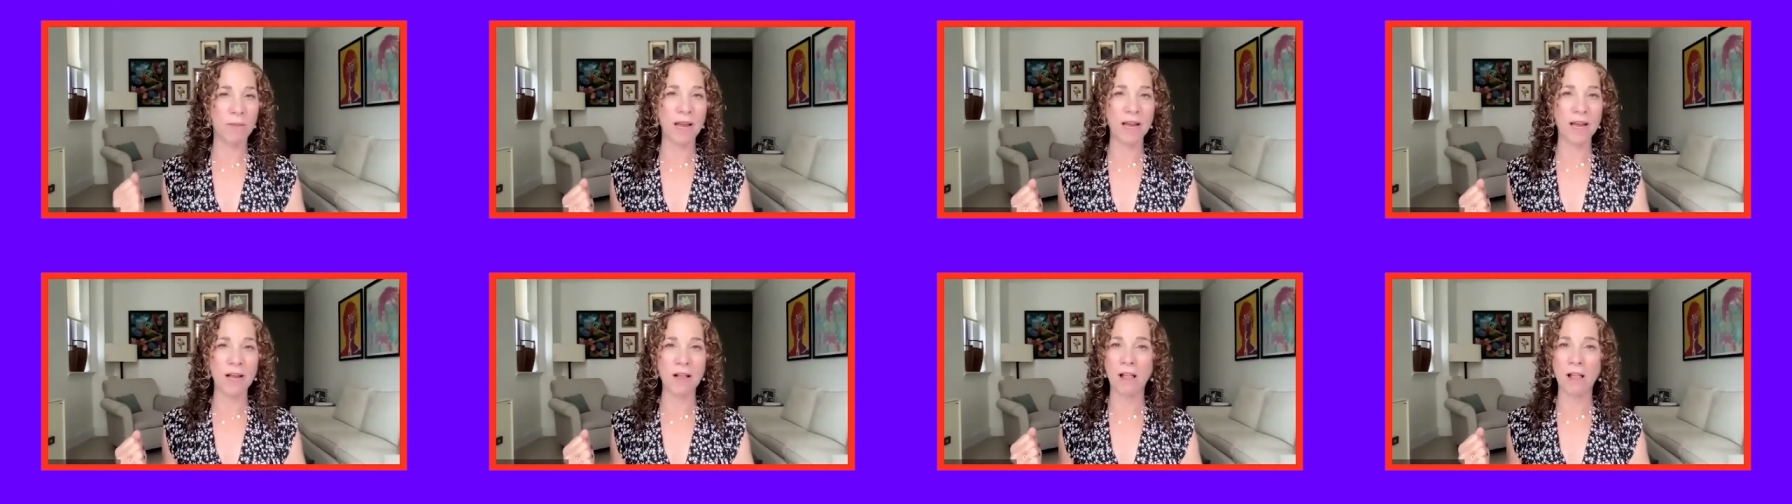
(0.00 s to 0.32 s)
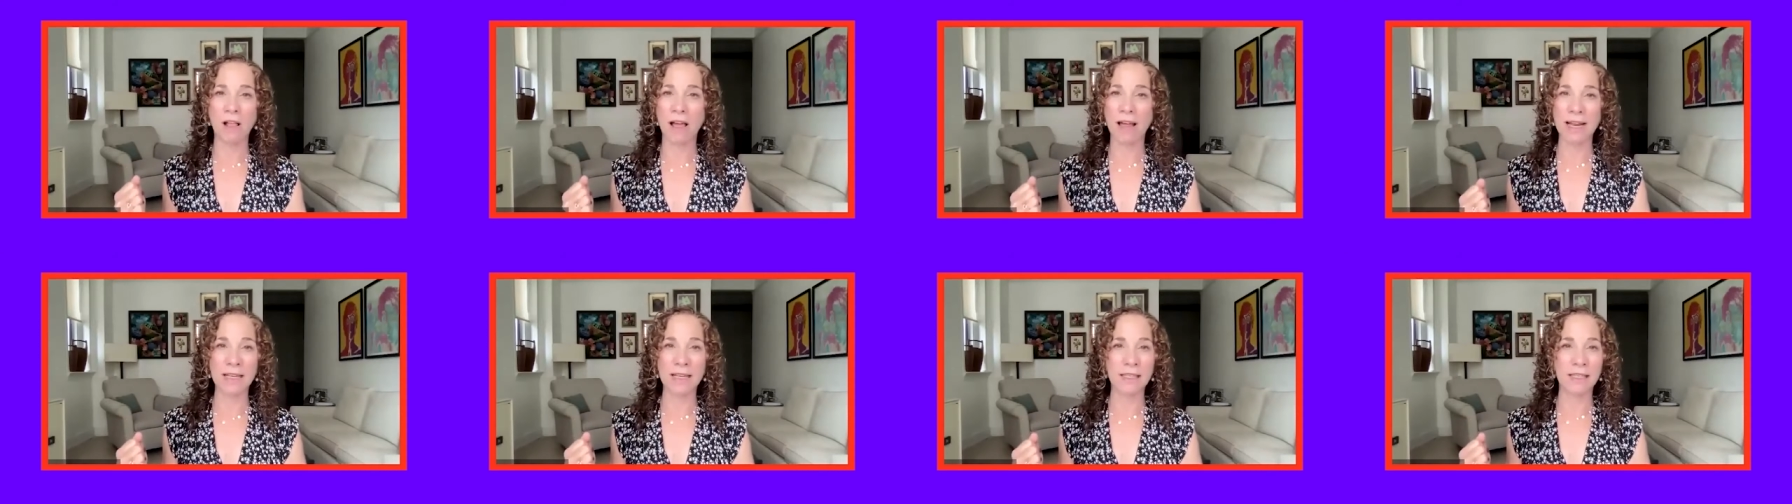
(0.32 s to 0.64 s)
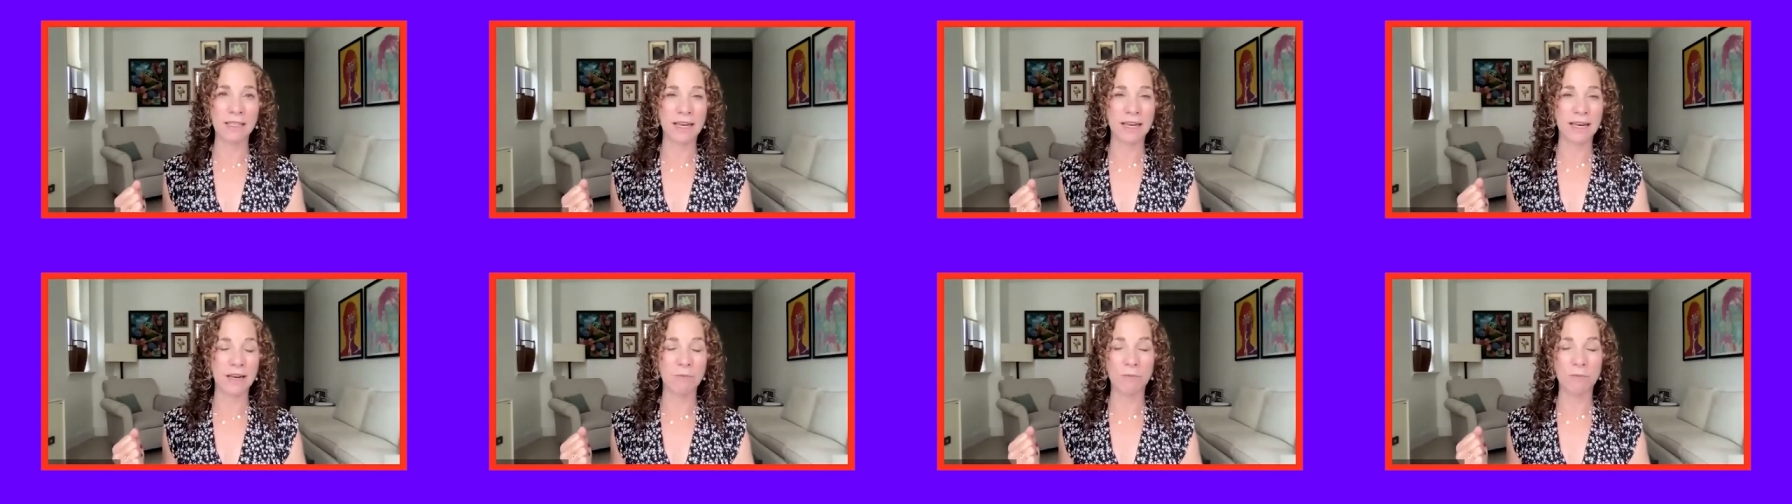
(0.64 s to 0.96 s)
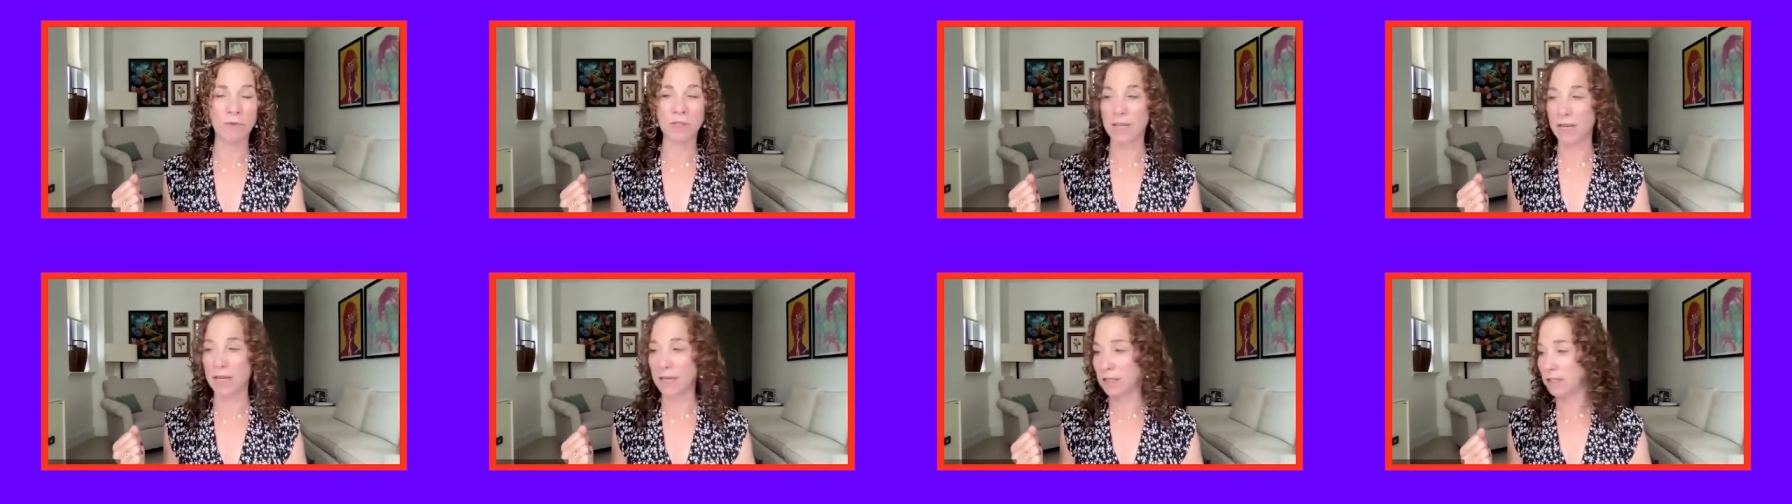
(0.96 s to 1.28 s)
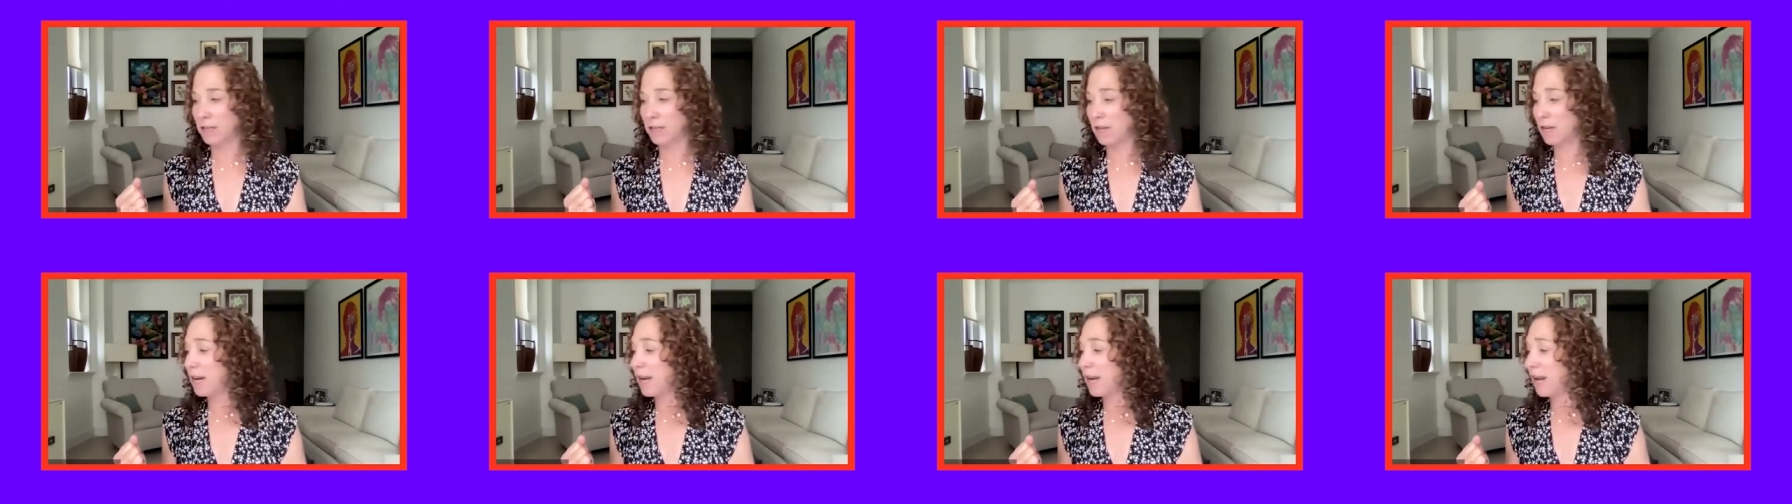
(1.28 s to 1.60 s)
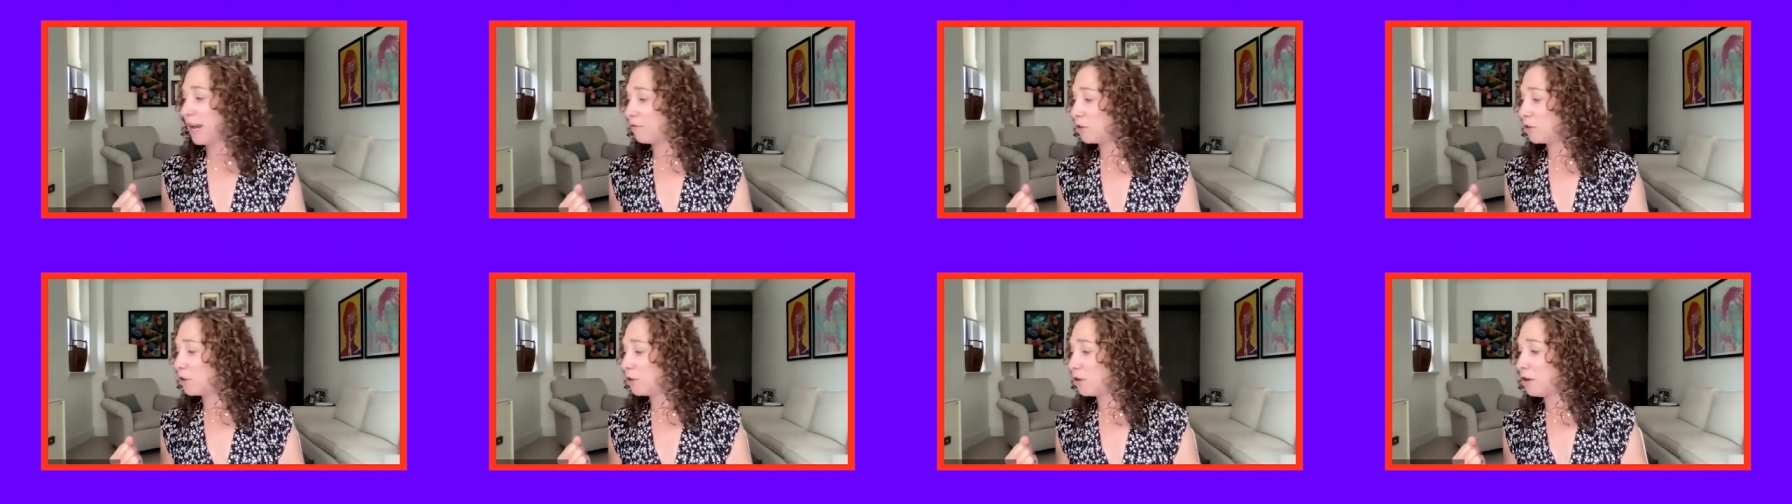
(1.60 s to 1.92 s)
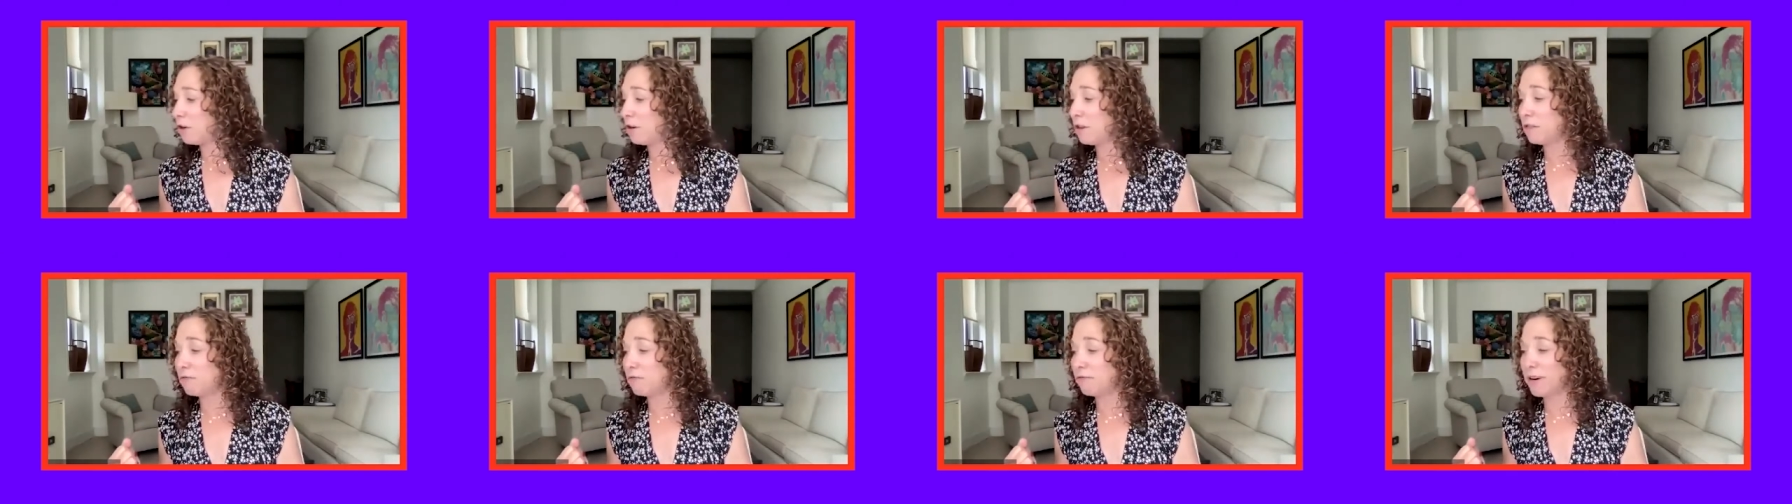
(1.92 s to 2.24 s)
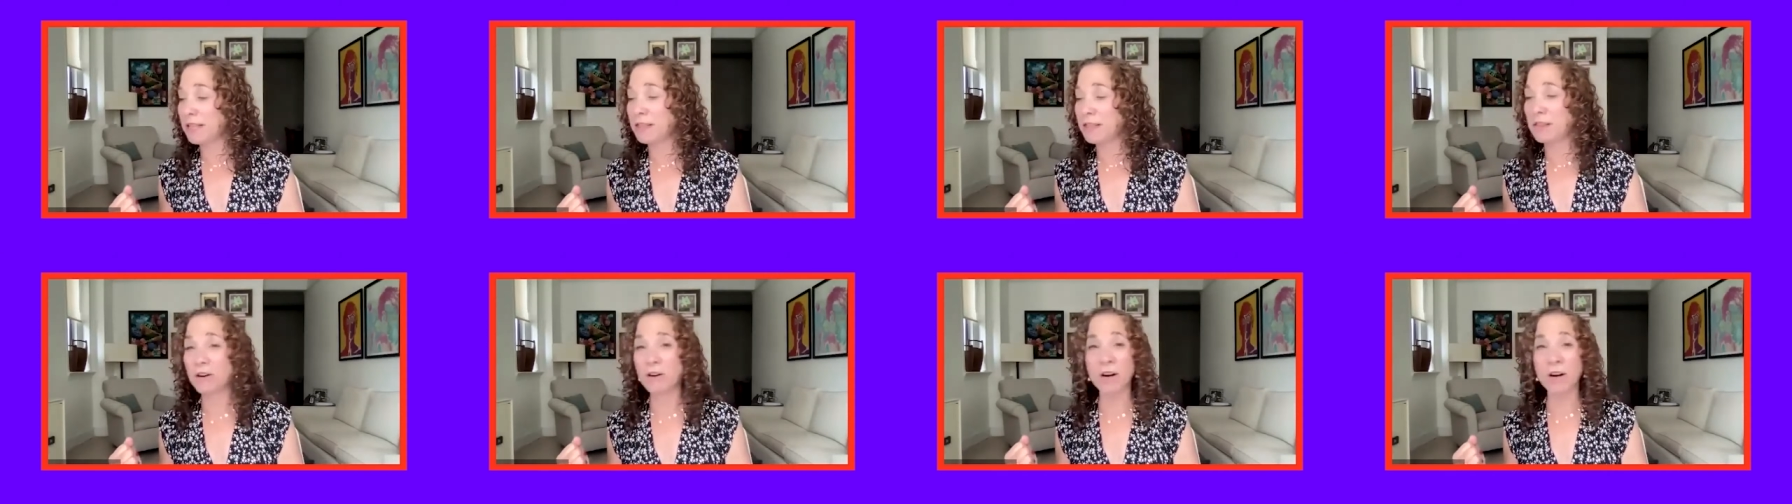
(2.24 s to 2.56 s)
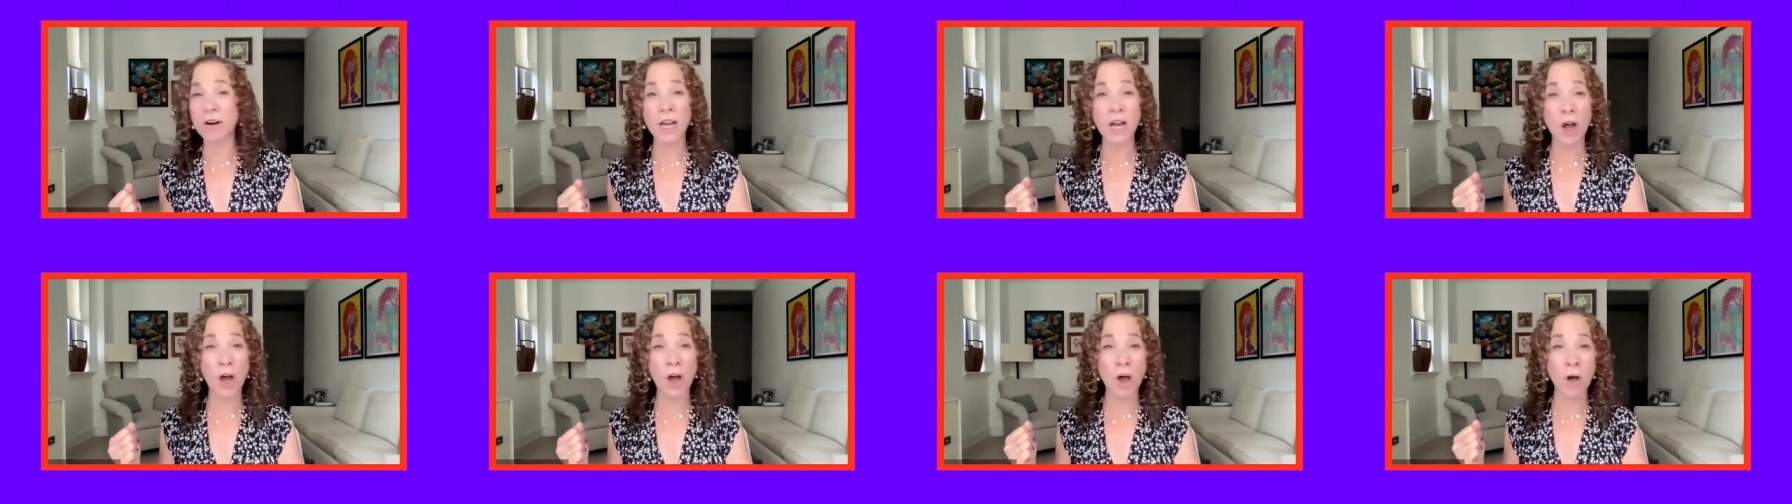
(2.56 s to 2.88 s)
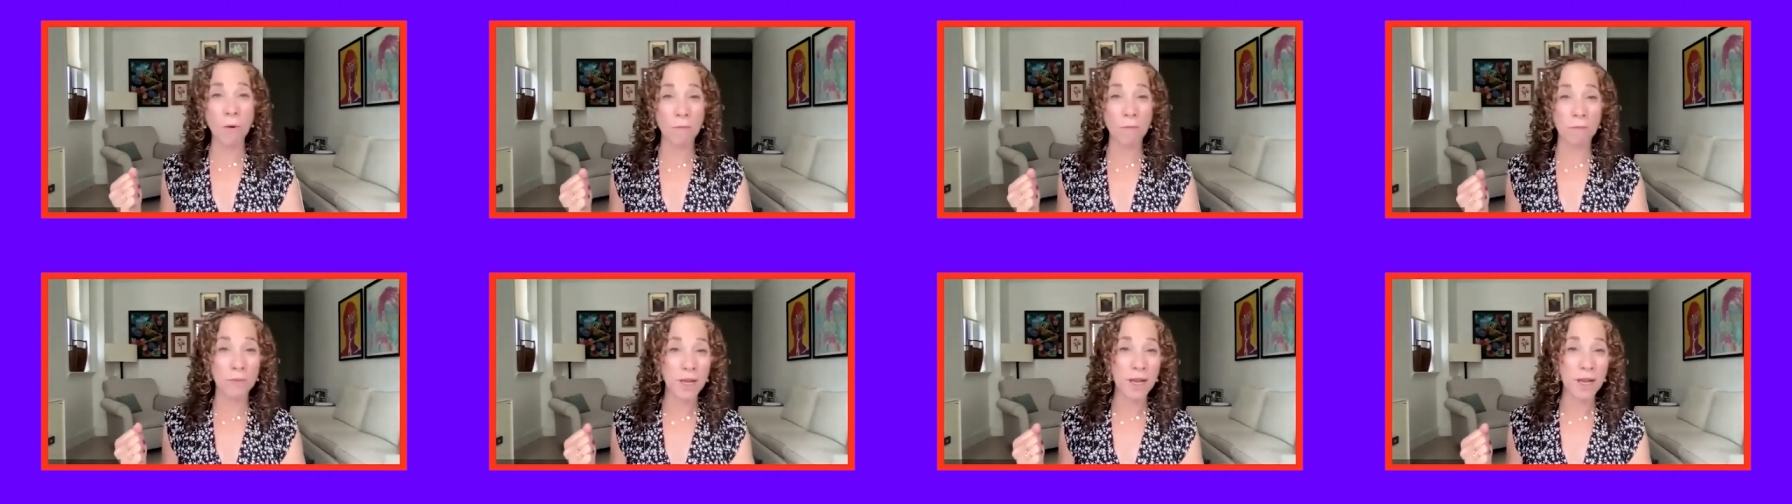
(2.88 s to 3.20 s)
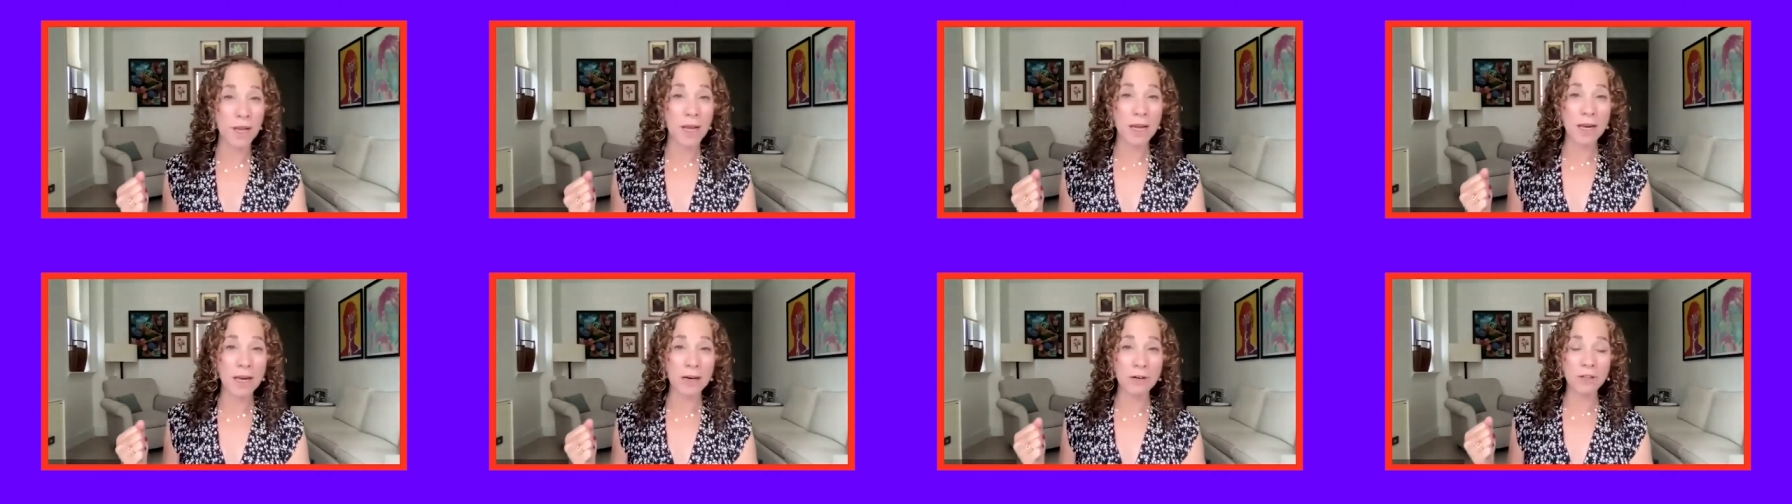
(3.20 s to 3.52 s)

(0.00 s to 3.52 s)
One of my clients, like it was like Sunday afternoon, three thirty. Oh,